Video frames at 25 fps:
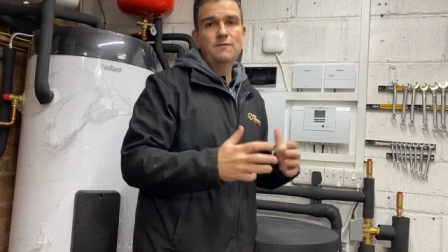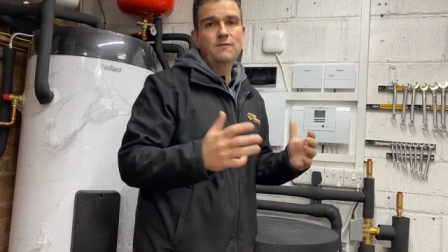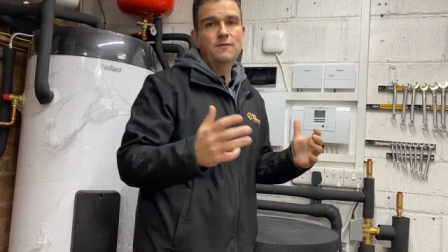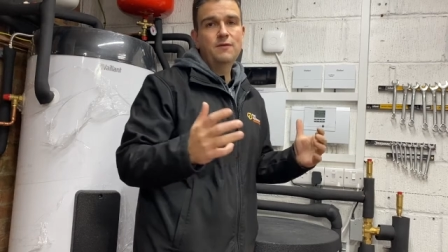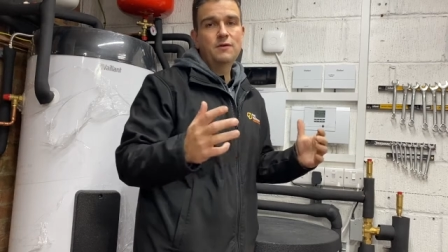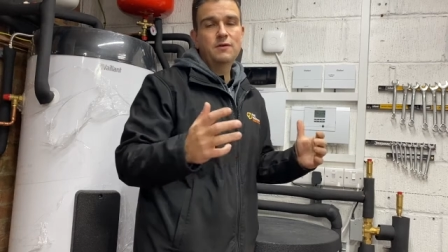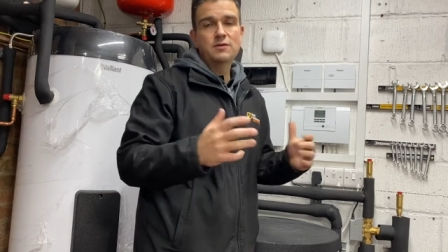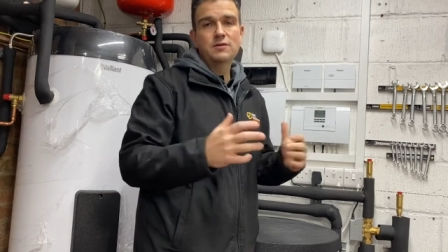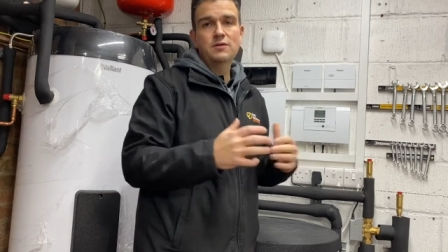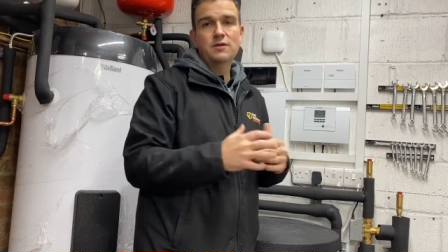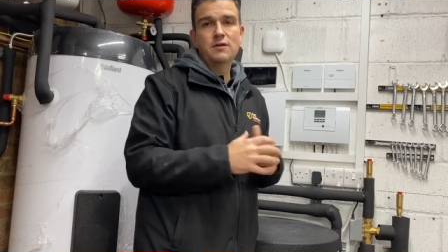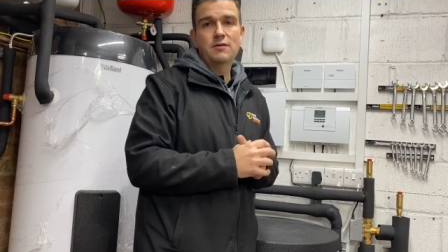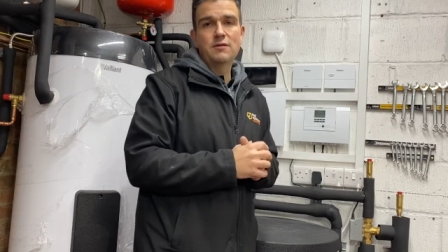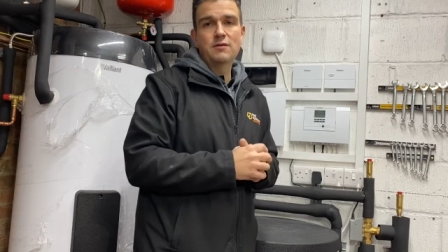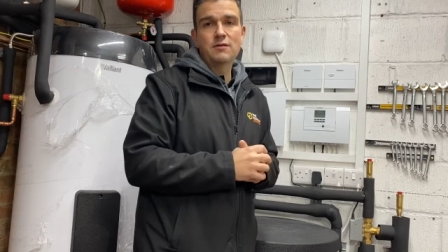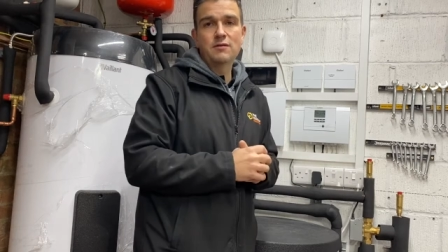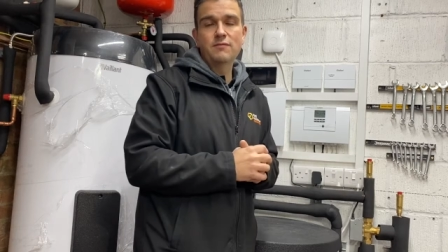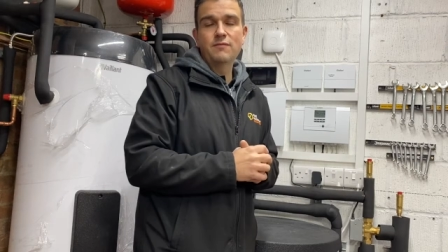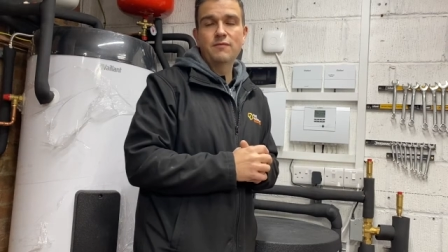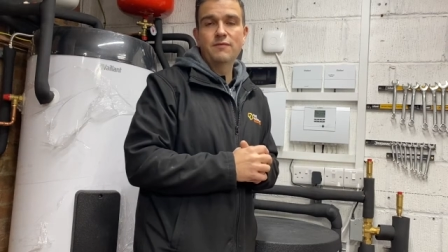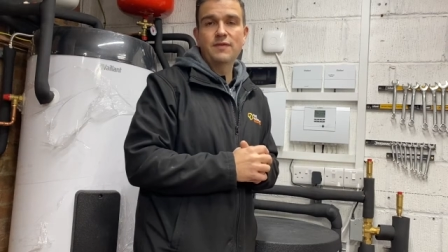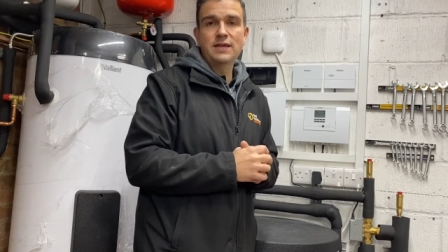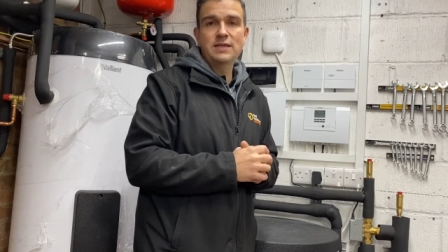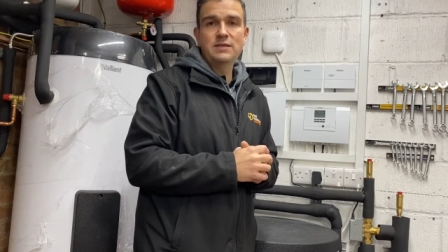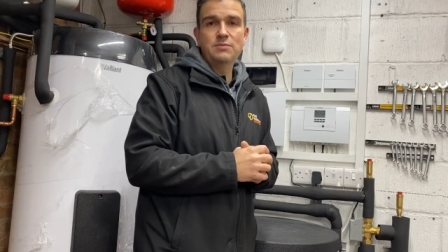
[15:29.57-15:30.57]
follow us on our
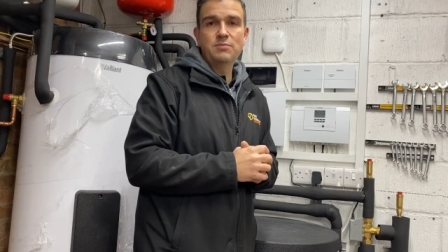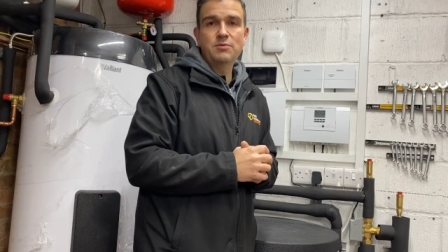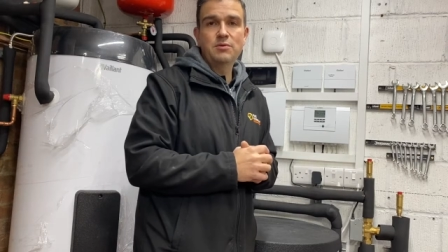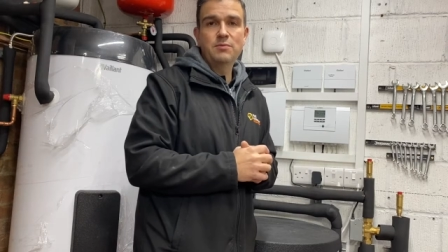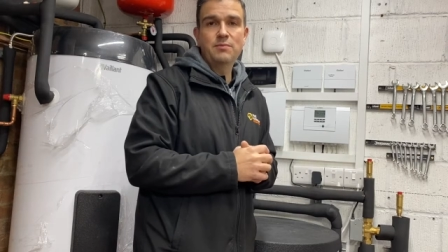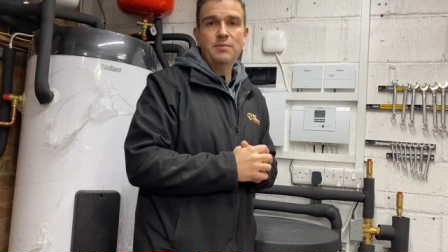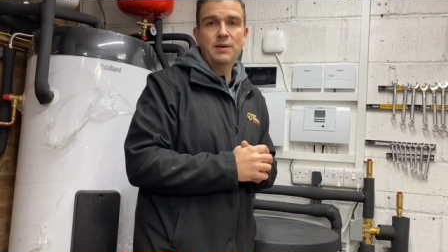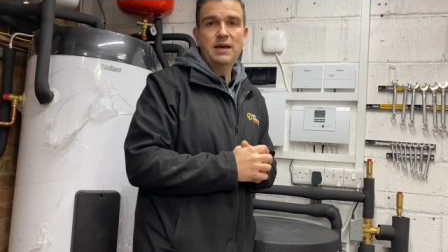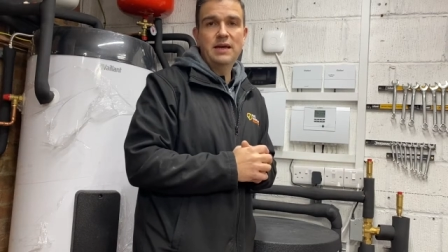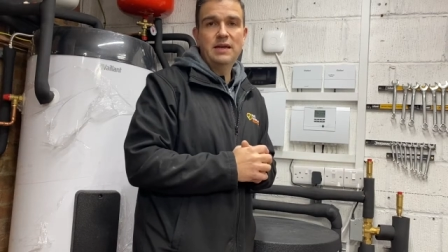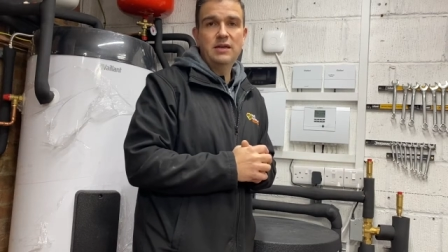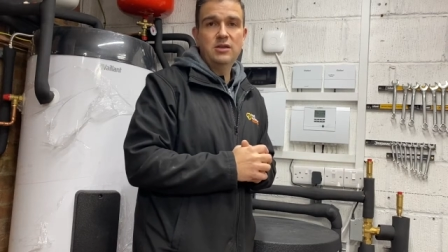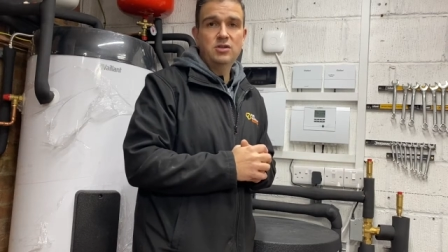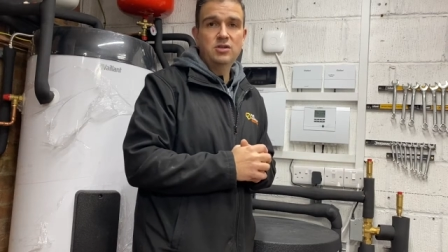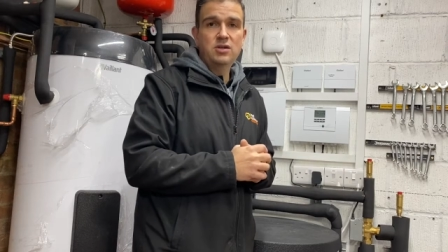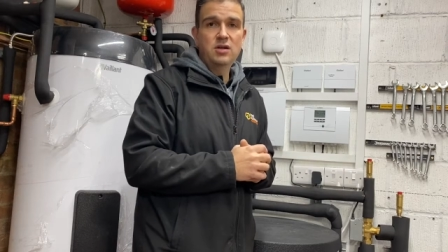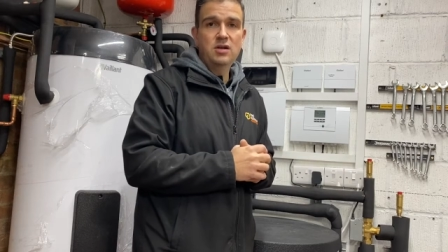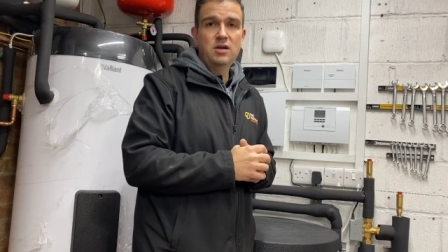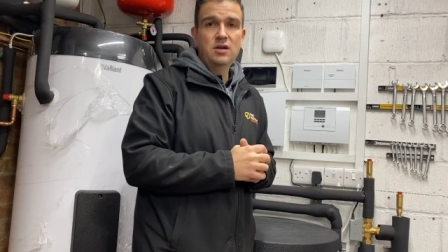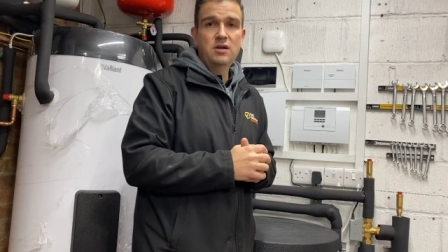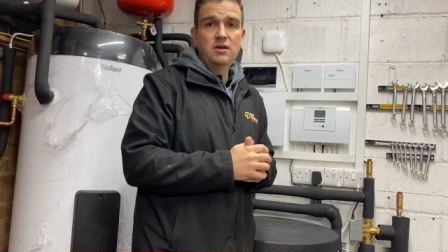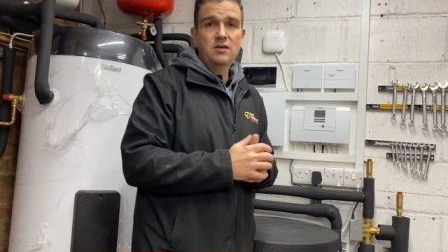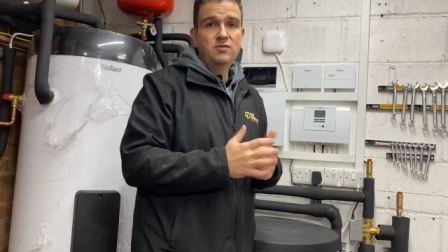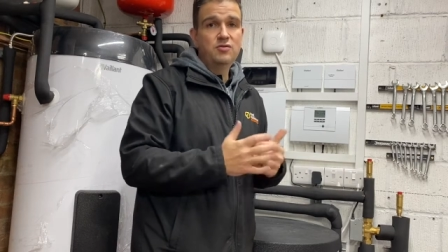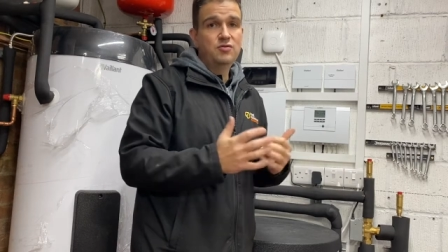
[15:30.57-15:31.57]
Facebook page
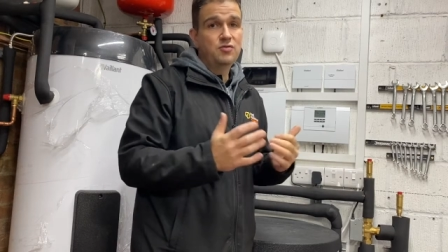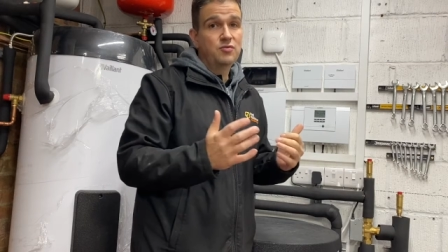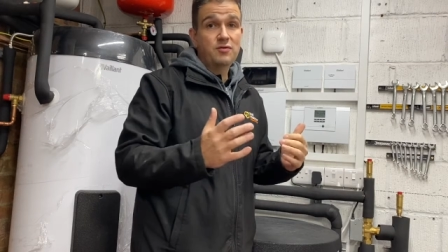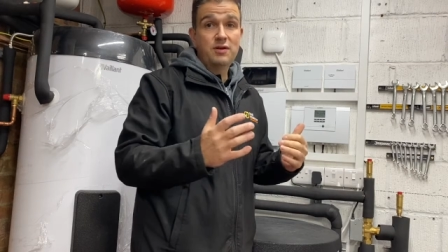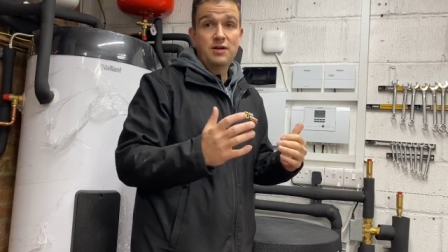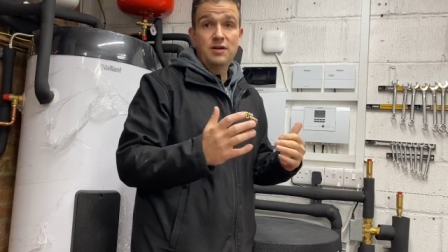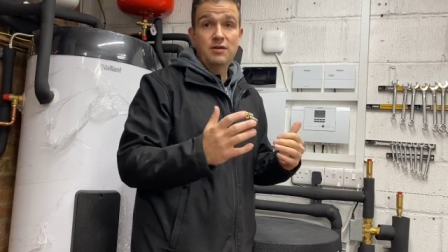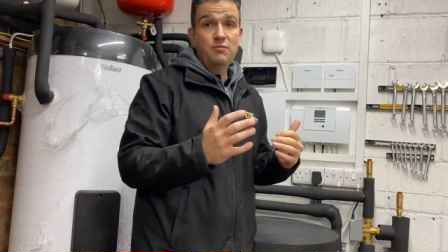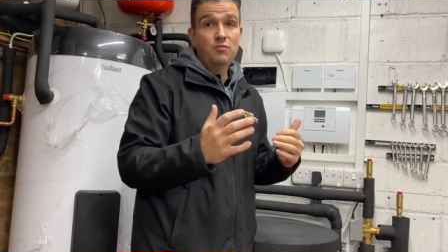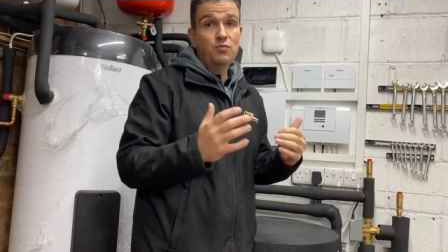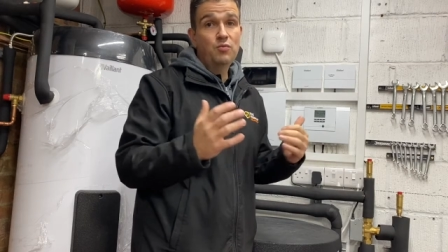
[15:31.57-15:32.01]
Dore